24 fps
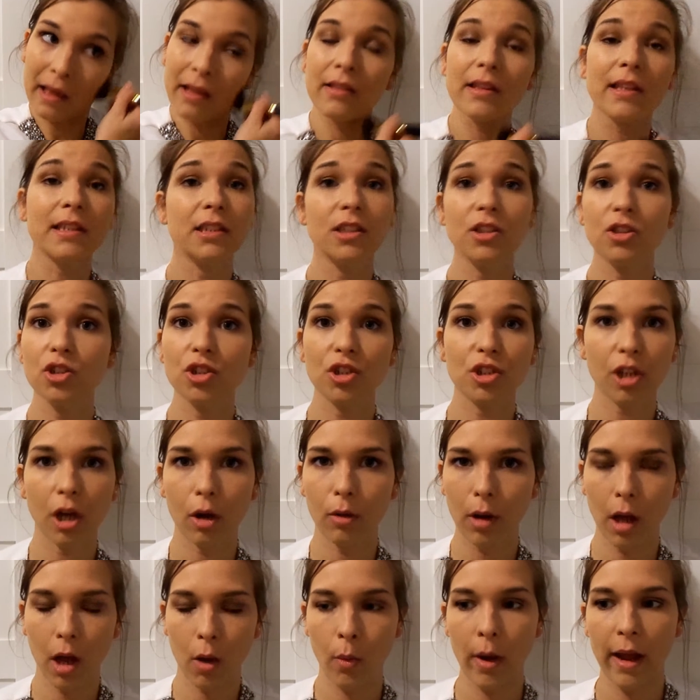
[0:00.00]
This is so
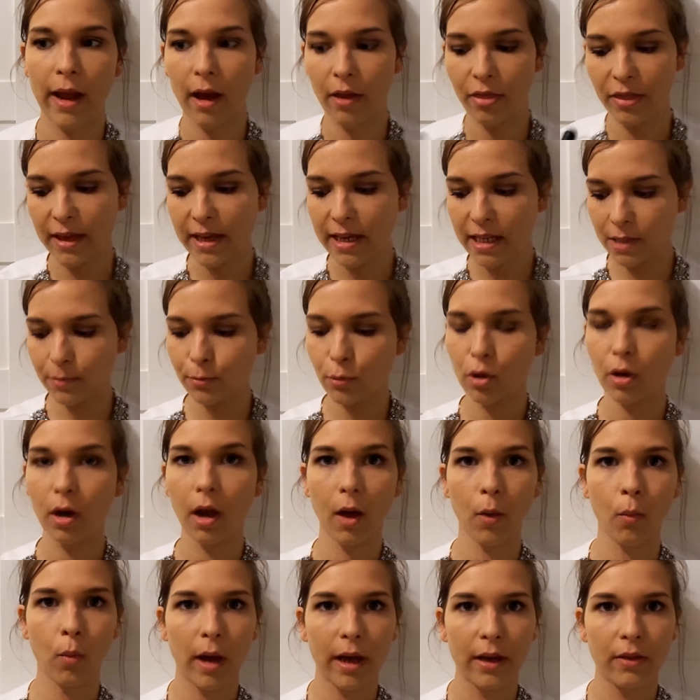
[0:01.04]
lightweight. I think it's more
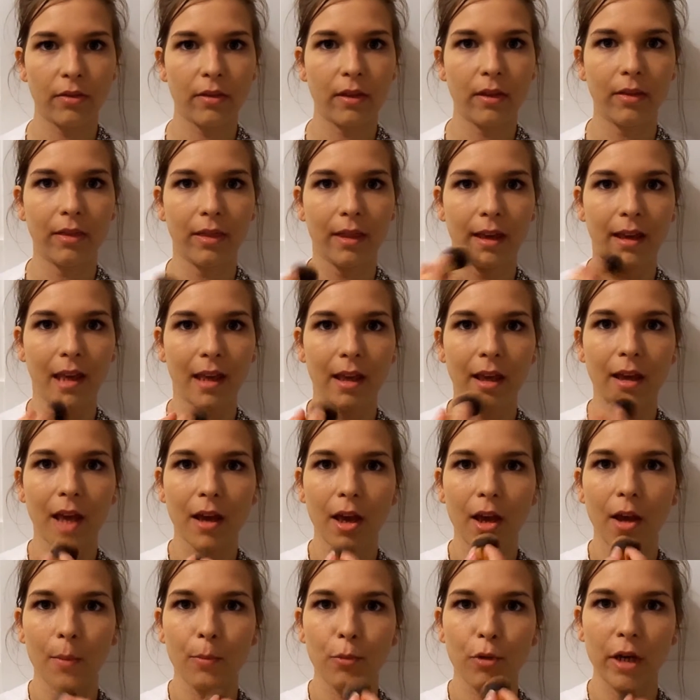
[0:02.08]
lightweight than the
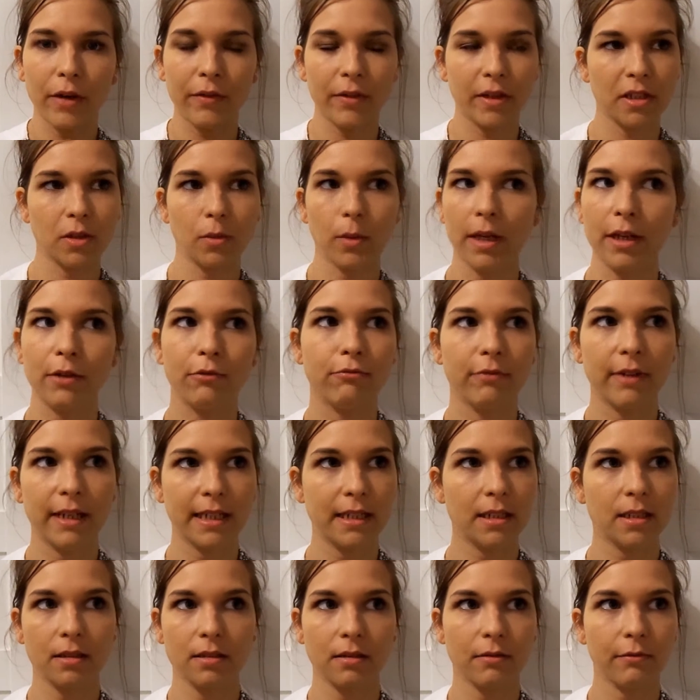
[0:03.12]
previous one. It really
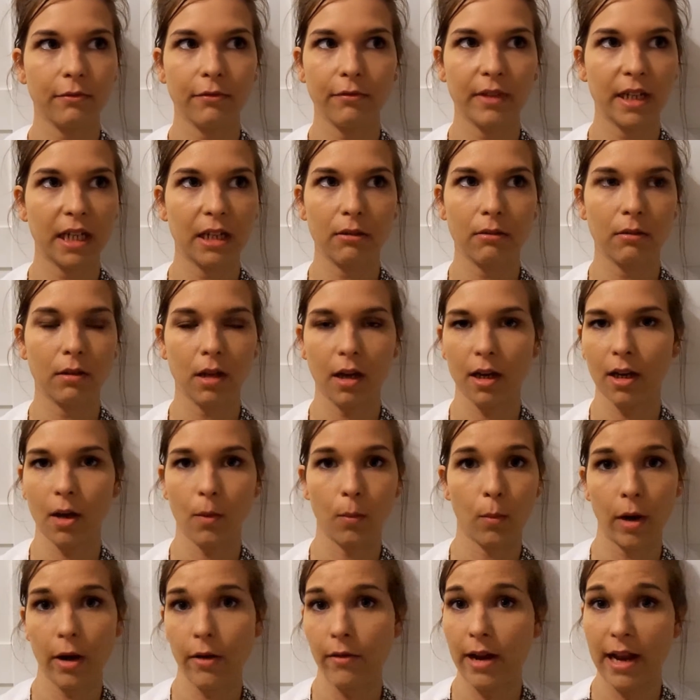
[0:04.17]
doesn't feel like I'm
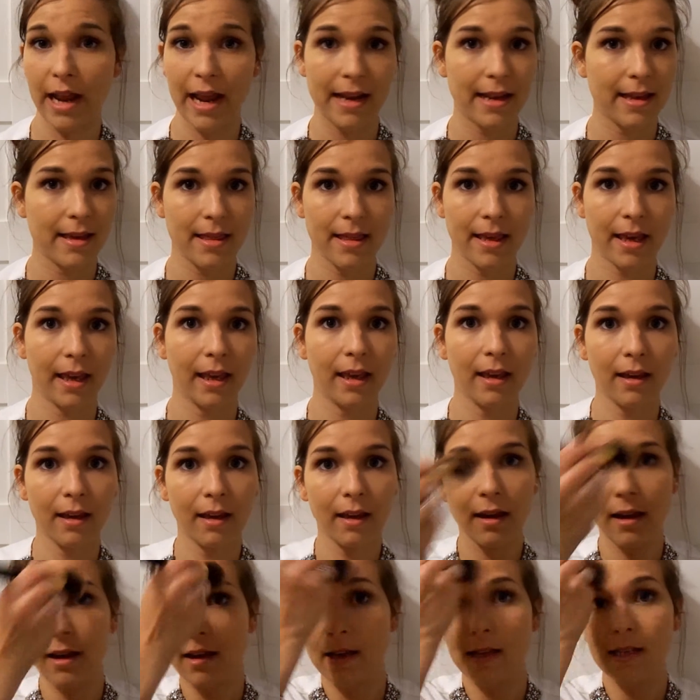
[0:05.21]
wearing anything.
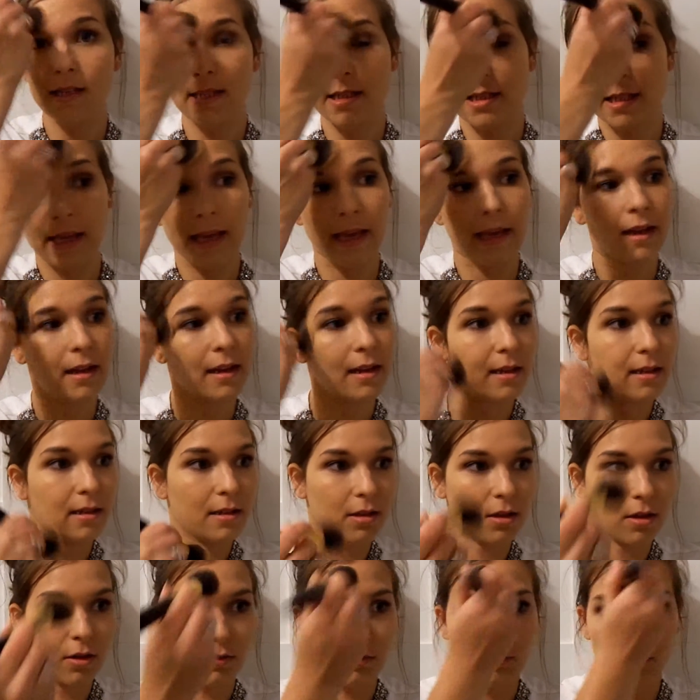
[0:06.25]
Skin
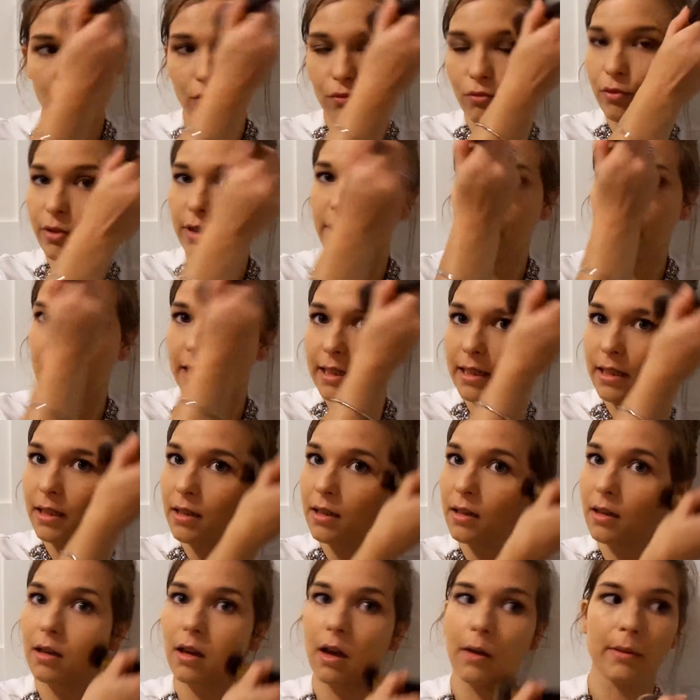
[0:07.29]
is really
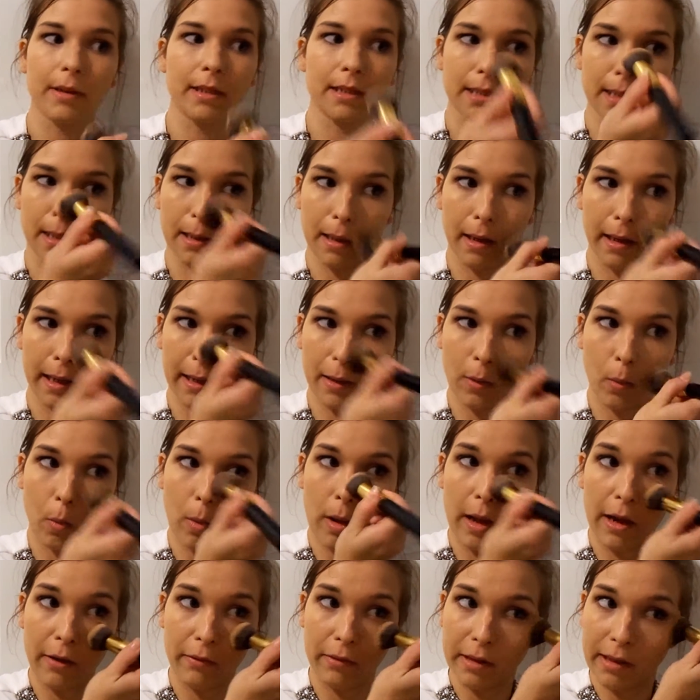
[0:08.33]
going to like
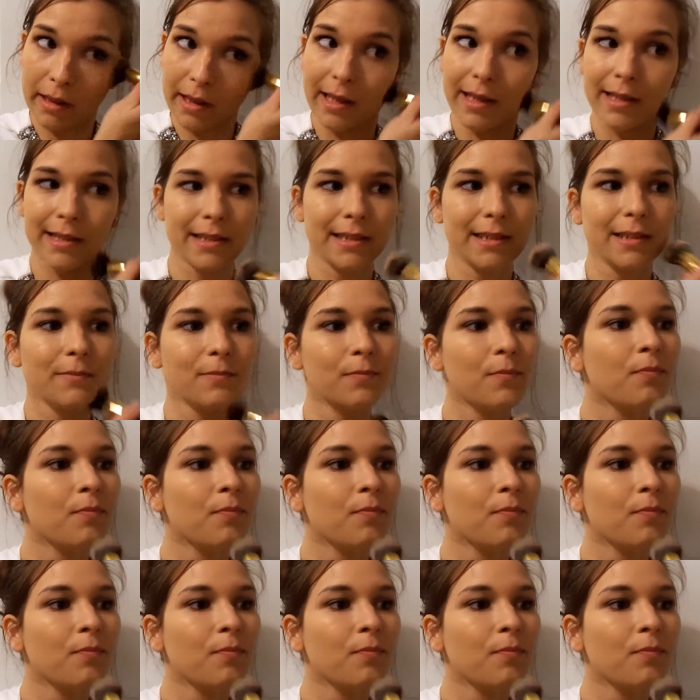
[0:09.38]
wearing this.